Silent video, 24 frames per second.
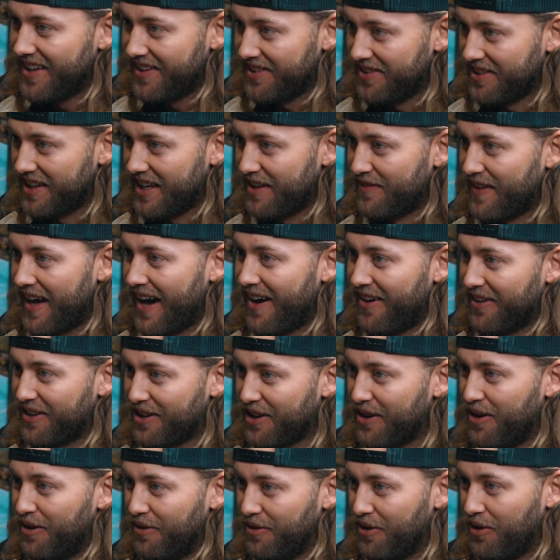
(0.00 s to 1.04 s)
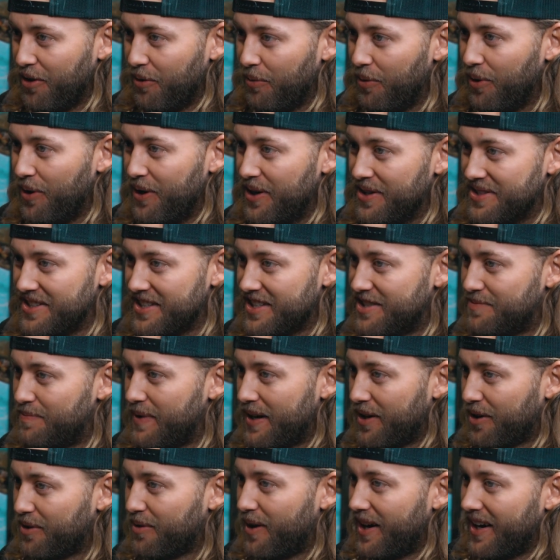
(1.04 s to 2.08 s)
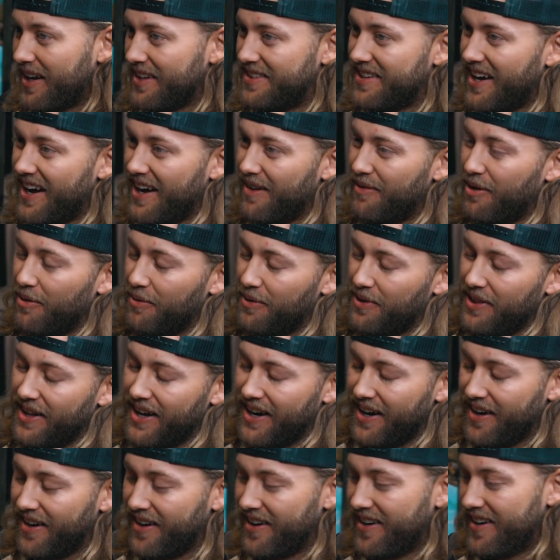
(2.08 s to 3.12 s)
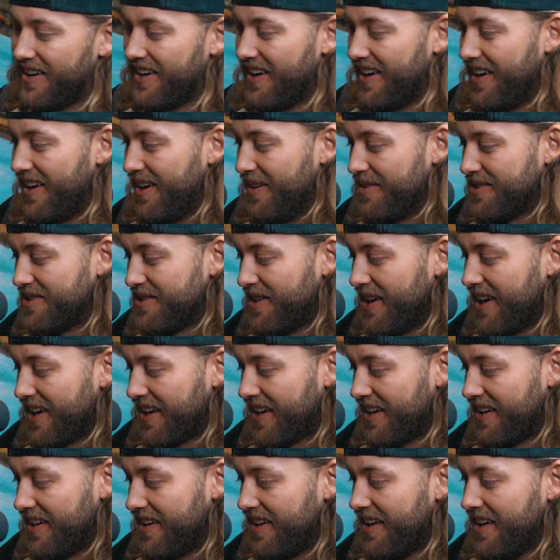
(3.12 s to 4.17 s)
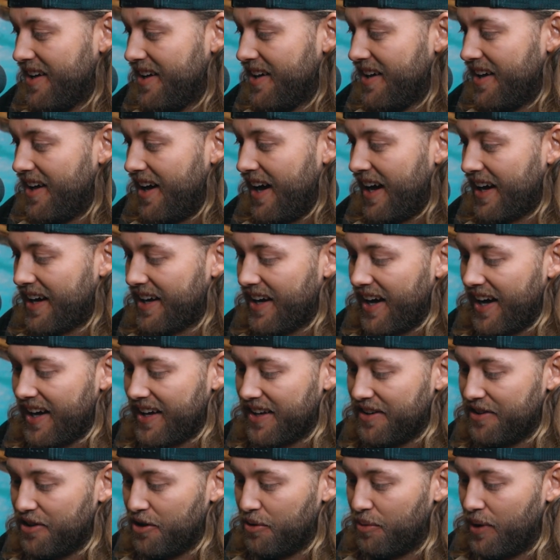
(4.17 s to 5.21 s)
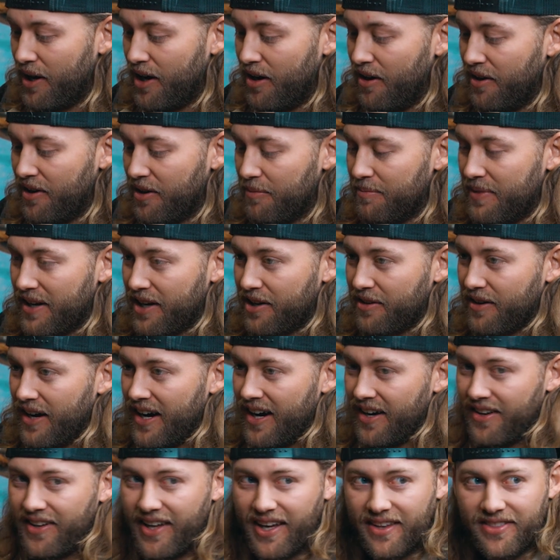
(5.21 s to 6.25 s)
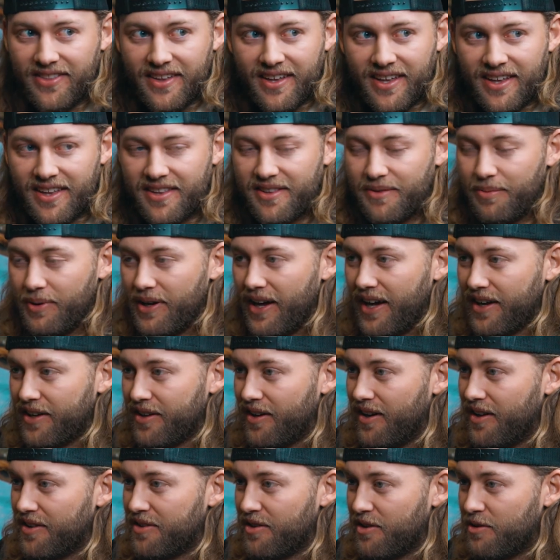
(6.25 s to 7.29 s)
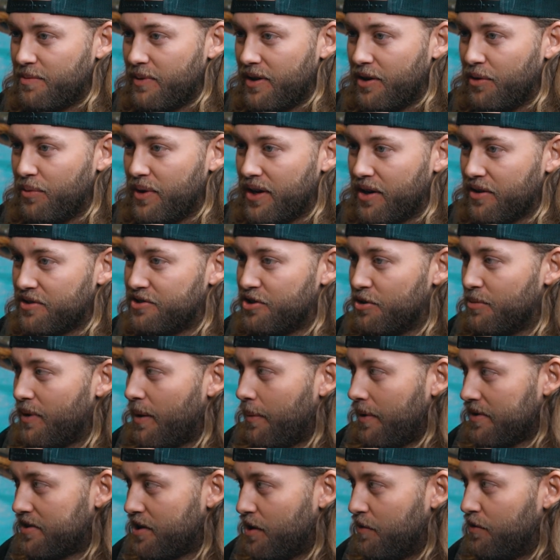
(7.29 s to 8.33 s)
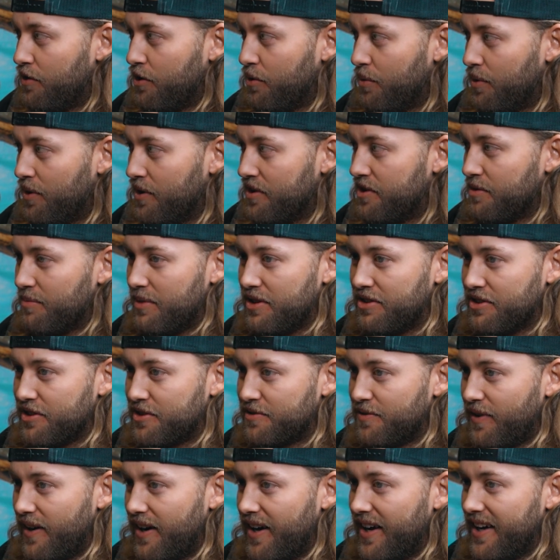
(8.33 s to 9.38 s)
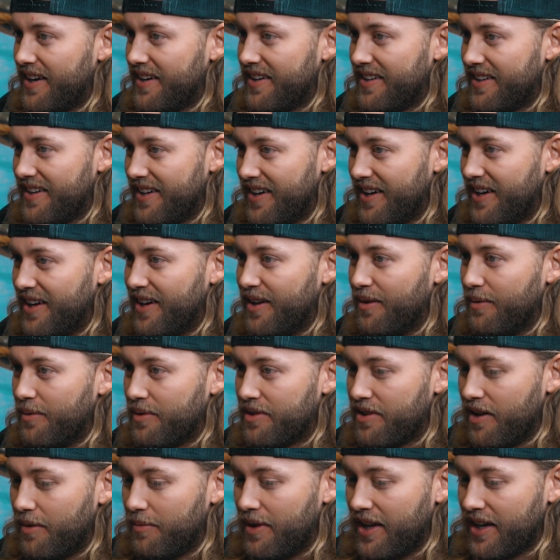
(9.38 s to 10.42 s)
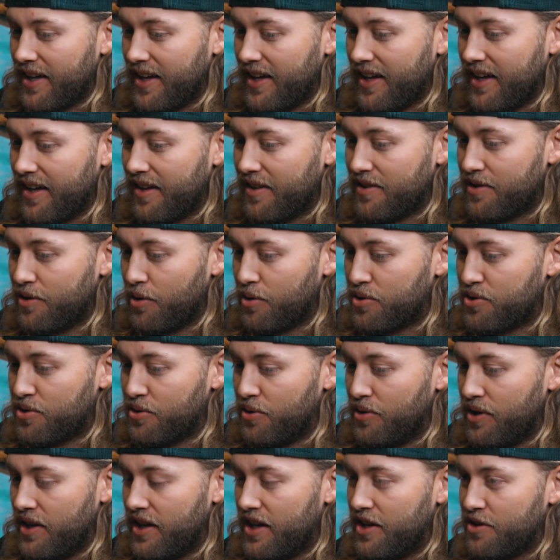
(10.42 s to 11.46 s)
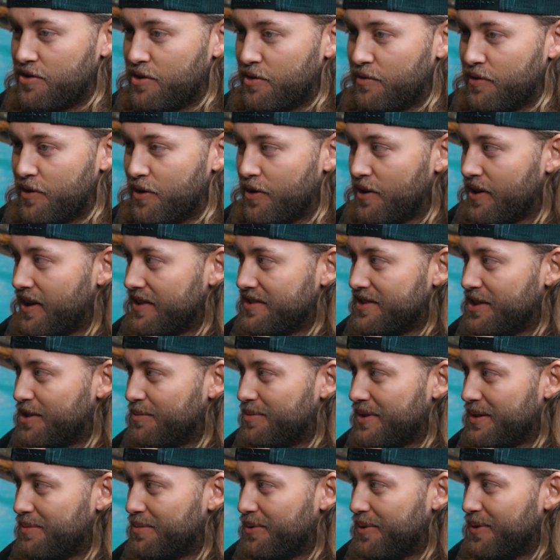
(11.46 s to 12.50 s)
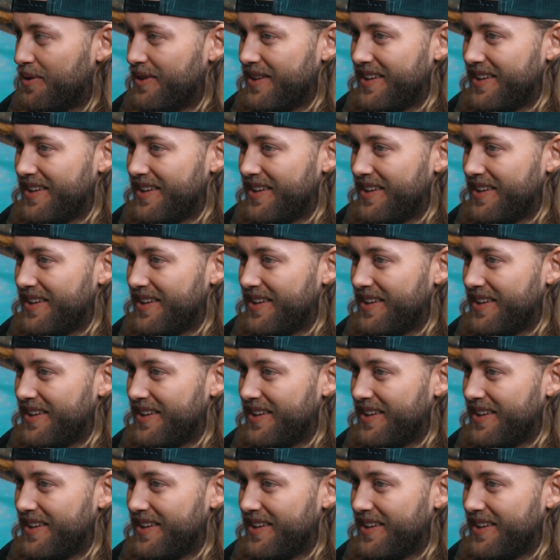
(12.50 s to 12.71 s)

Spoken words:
leave out and go into the woods and spend quite a time over there. So I can do well in a big crowd like this, but I could also spend a week or two by myself in the woods and be just fine. So I'm like a social introvert, I tell people.